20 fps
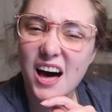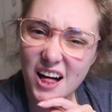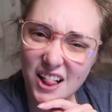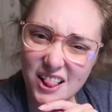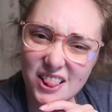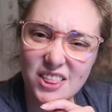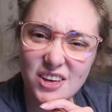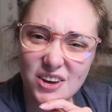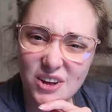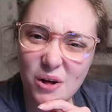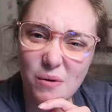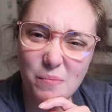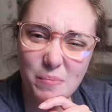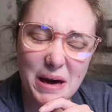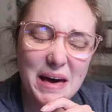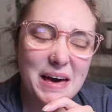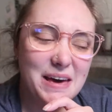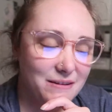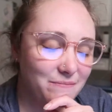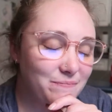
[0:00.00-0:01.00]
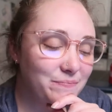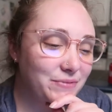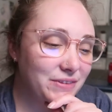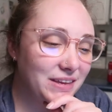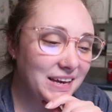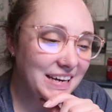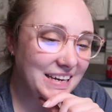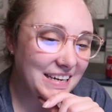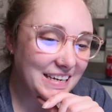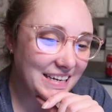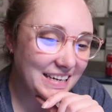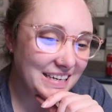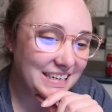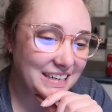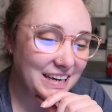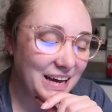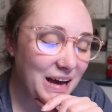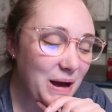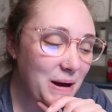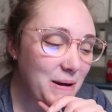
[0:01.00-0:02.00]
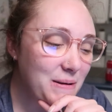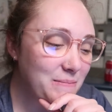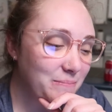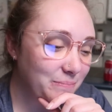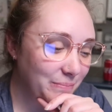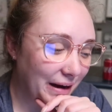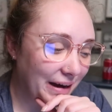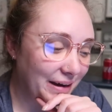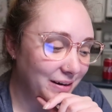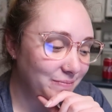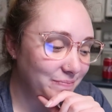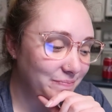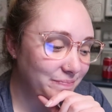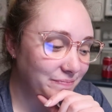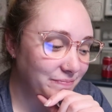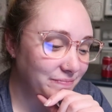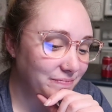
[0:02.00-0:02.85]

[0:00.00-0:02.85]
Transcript: a little bit, but